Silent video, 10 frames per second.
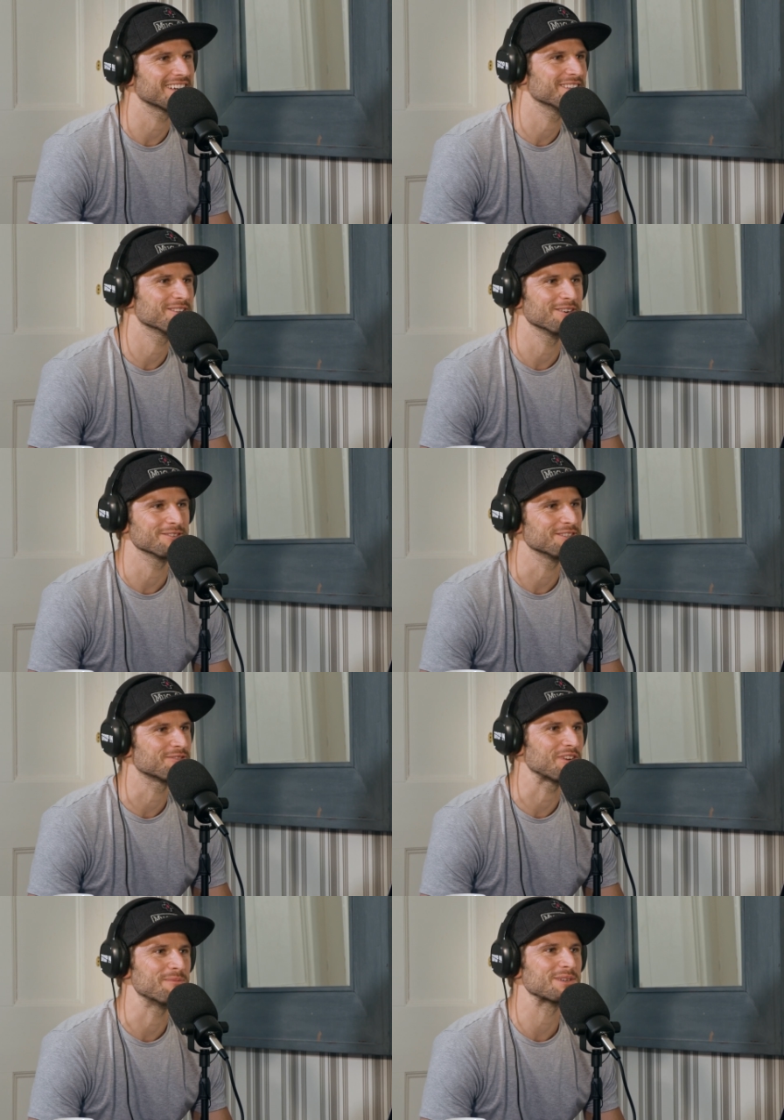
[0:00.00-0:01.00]
like a dodgy
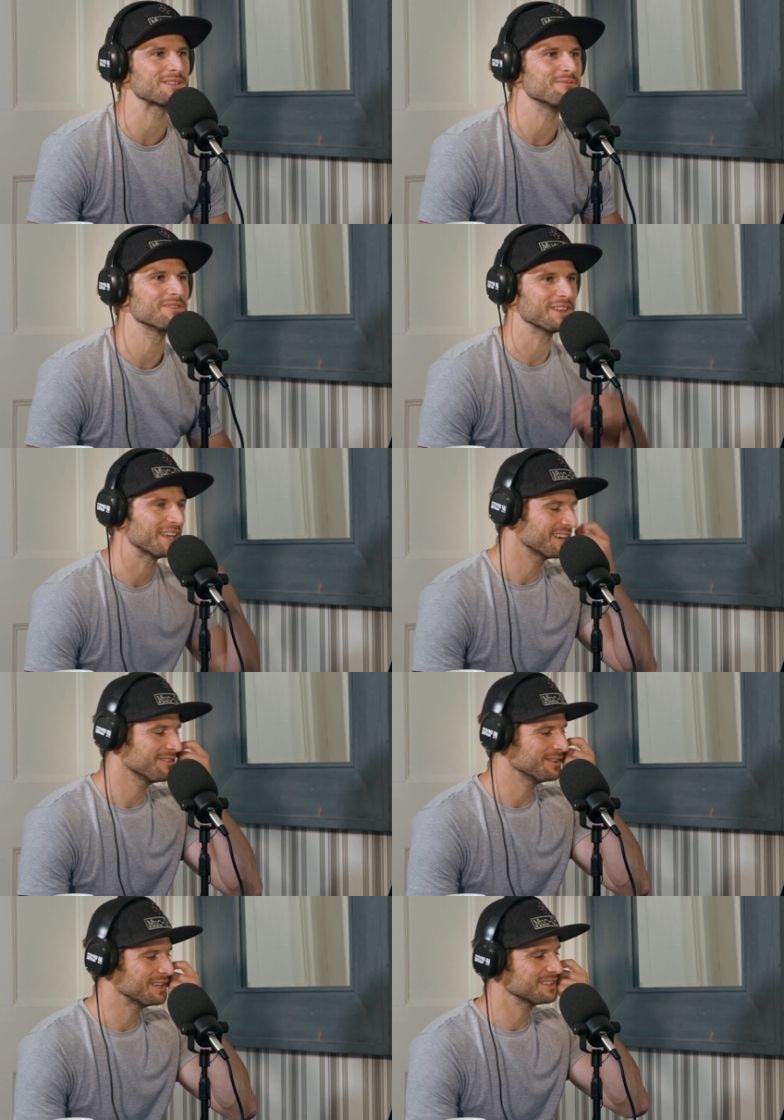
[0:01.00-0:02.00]
stream or something like a
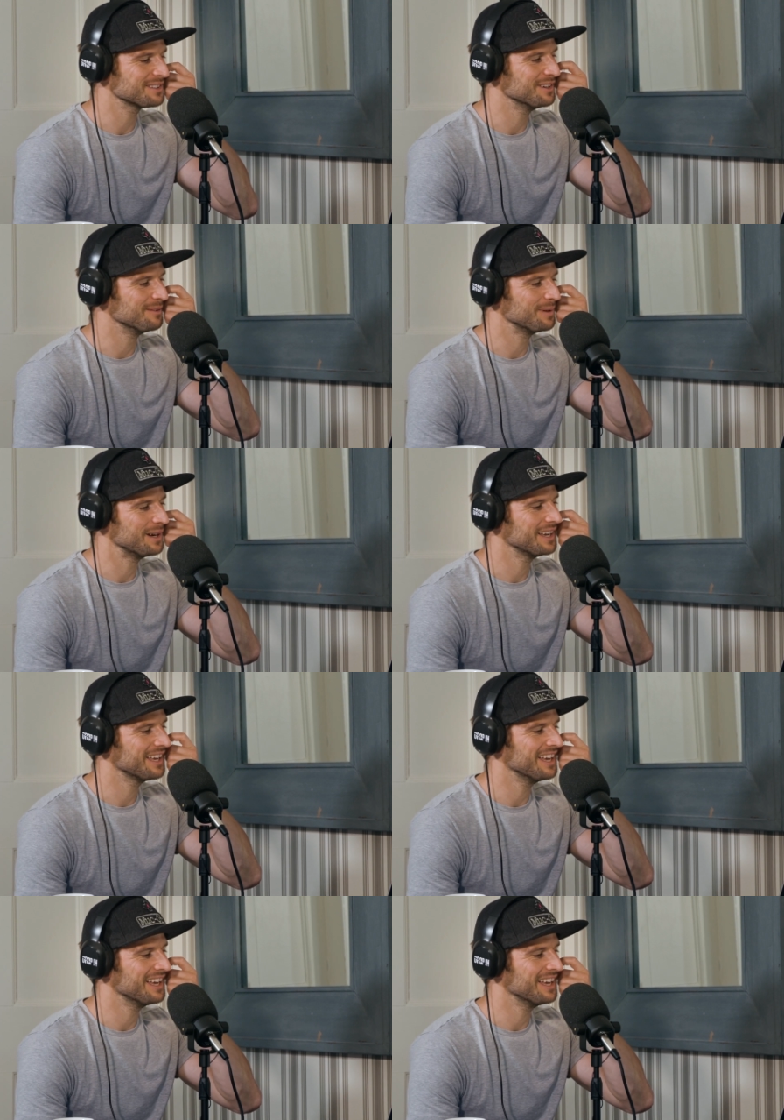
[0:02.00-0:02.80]
few days ago, but